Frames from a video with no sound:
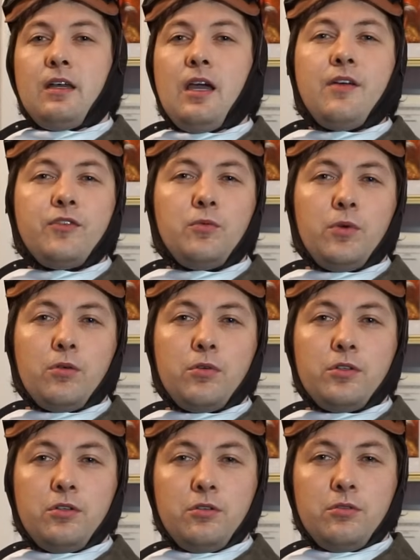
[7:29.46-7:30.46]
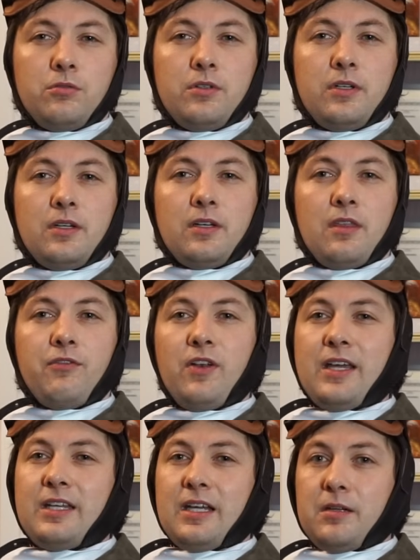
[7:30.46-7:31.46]
After World War II, the
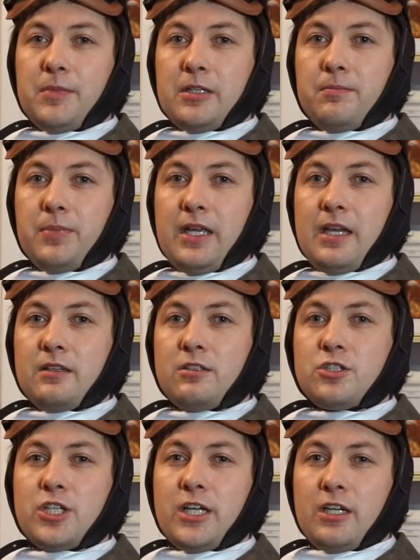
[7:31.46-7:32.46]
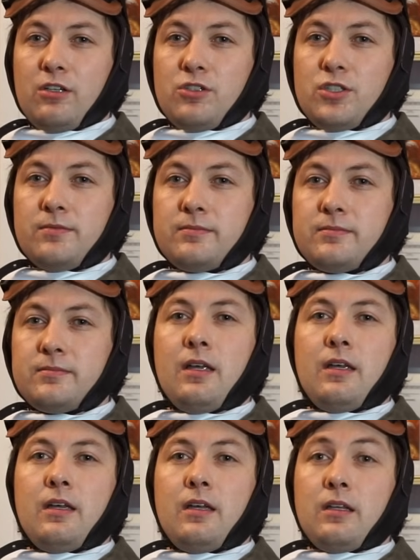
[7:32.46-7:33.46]
flight helmet began to change.
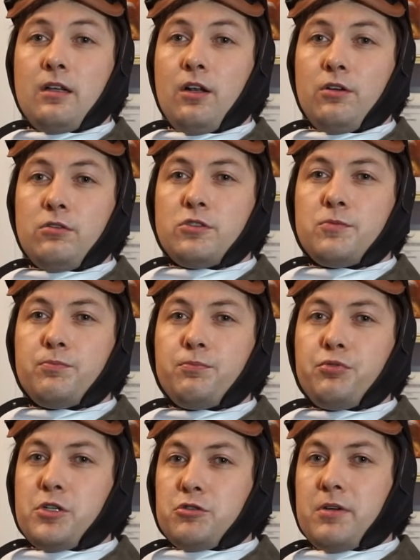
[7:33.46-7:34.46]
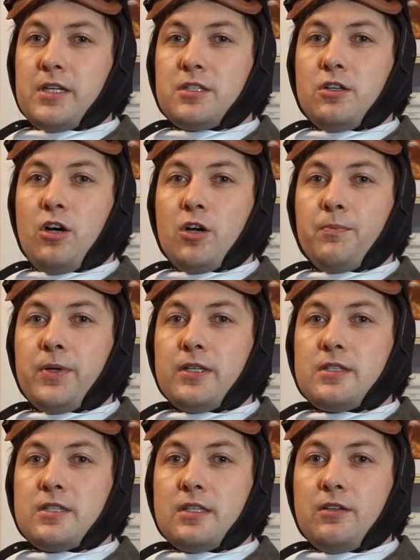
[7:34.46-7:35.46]
Enclosed, pressurized
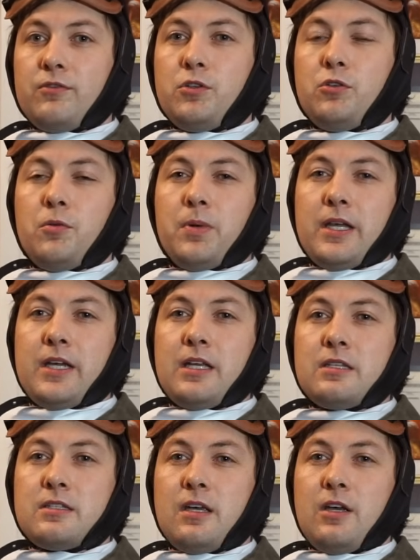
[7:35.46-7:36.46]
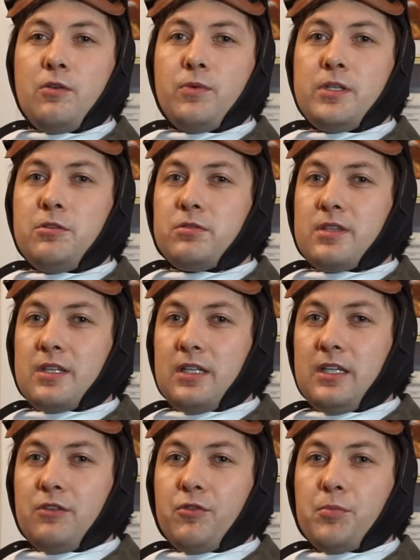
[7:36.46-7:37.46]
cockpits of newer planes reduced the
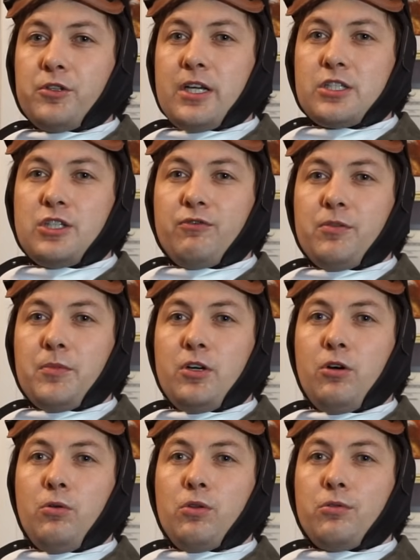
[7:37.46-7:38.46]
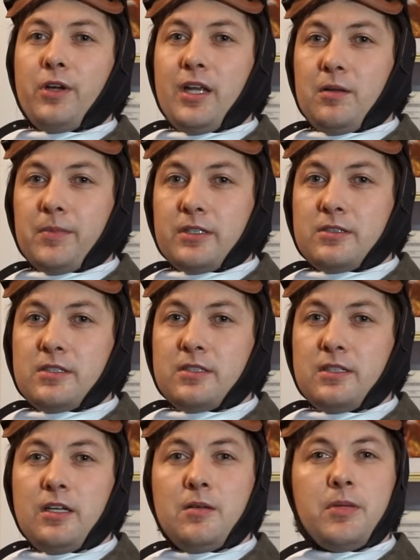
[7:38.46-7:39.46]
need for protection from cold or elements,
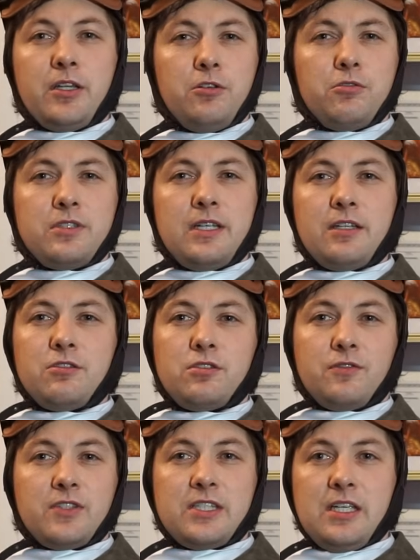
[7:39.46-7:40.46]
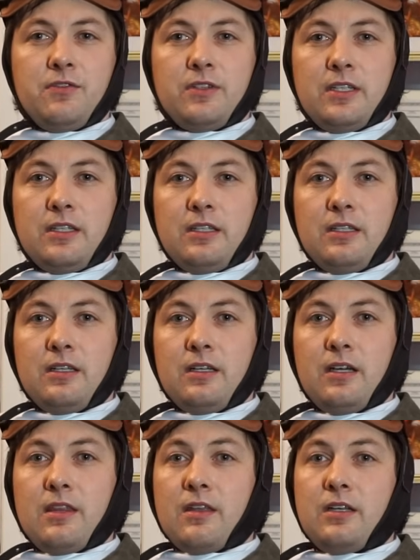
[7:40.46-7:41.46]
but new standards of safety
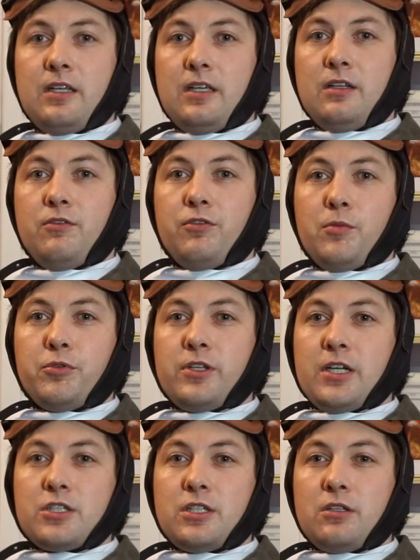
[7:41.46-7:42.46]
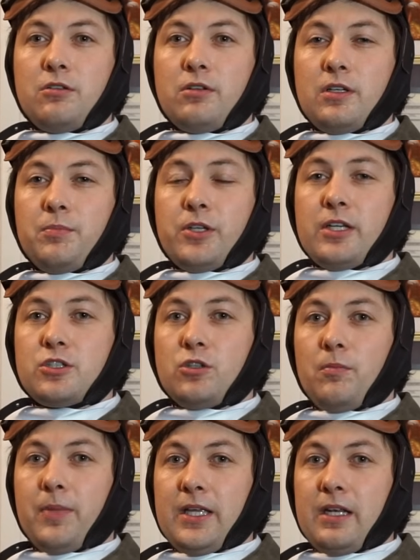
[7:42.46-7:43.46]
and the need for protection during a potential
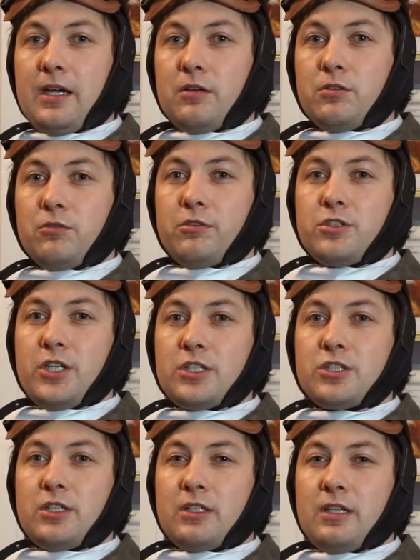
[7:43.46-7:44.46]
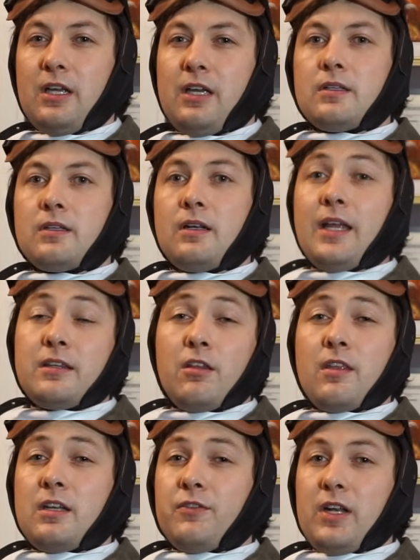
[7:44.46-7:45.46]
bailout or ejection led to
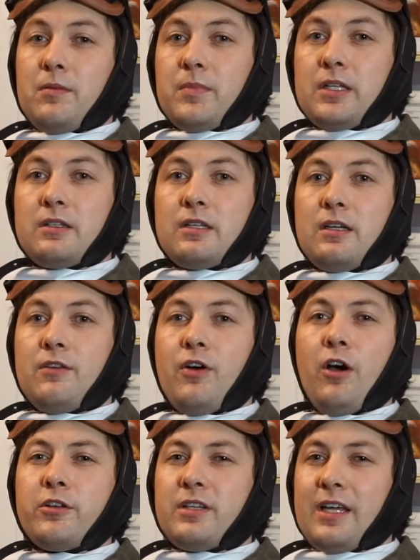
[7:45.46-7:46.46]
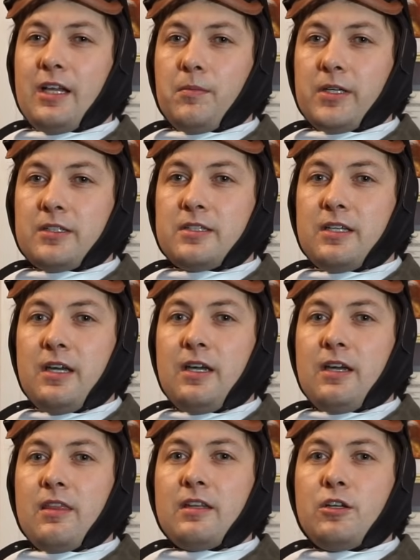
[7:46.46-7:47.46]
the development of hardened helmets
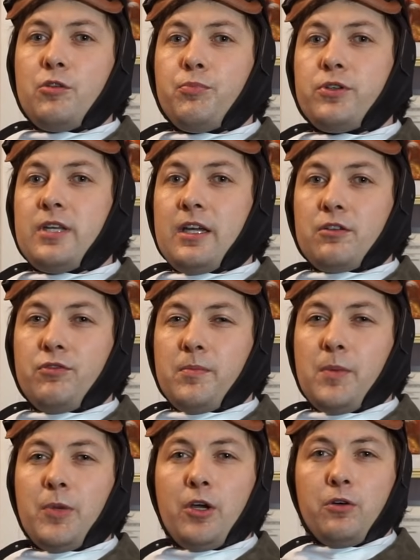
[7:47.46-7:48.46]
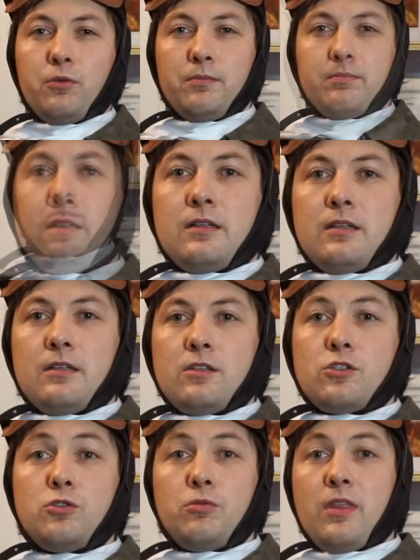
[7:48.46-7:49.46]
that could protect from a blow.
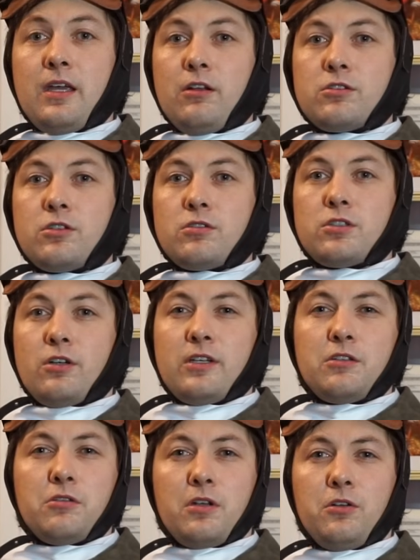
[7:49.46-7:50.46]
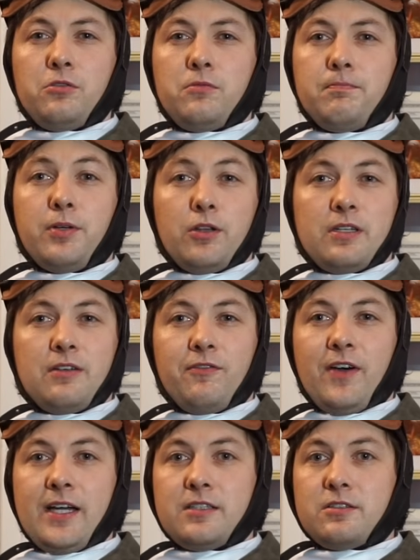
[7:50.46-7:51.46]
Soon they also started to include built-in
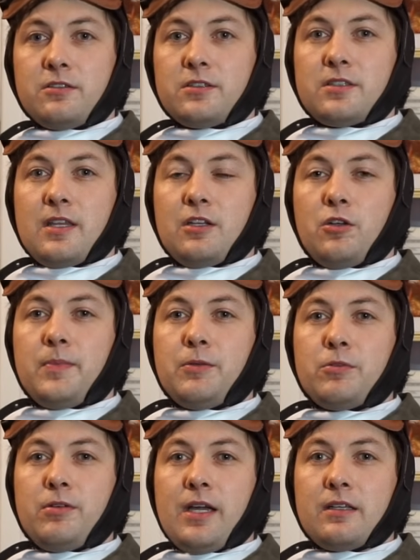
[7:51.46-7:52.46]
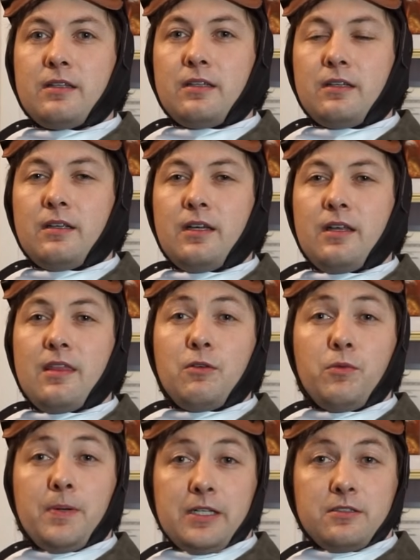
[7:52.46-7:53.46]
visors that could be retracted, that
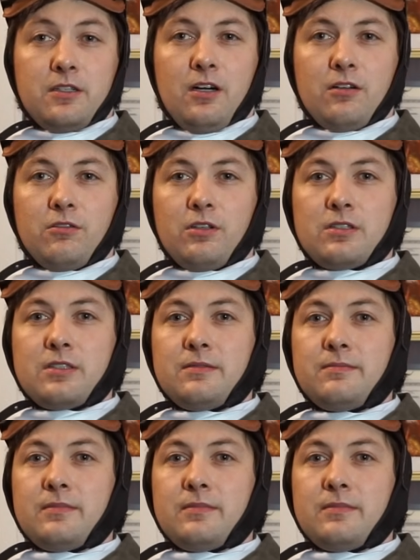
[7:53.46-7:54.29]
replaced goggles.